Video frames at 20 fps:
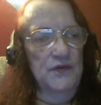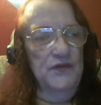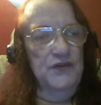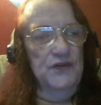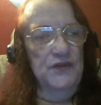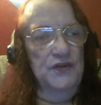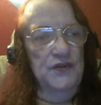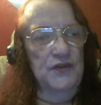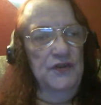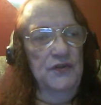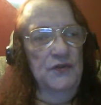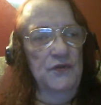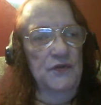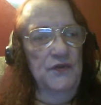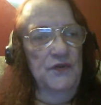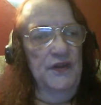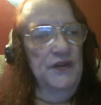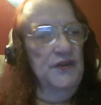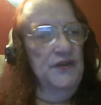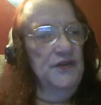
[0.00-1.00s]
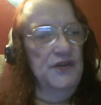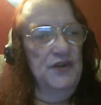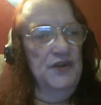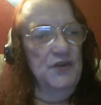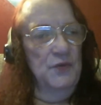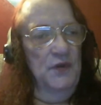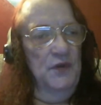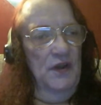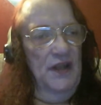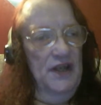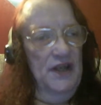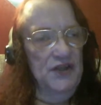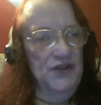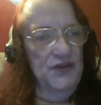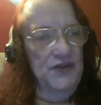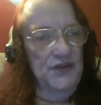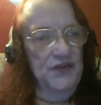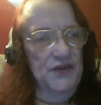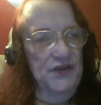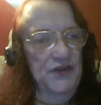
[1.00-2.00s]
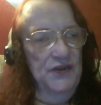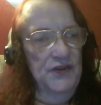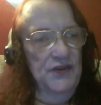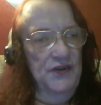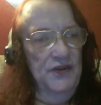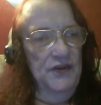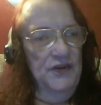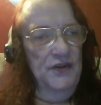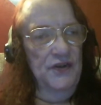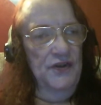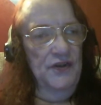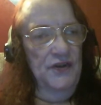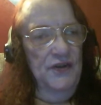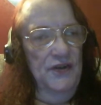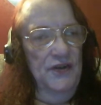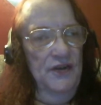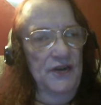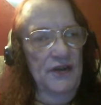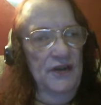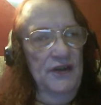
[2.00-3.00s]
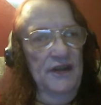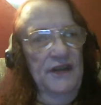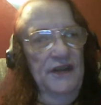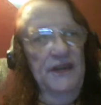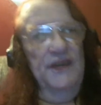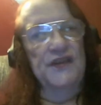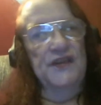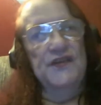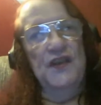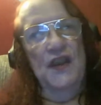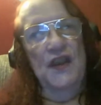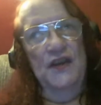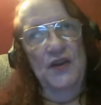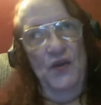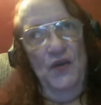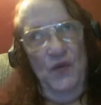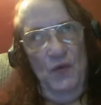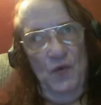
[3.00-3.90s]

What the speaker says: to the constituent elections. Yes, I know the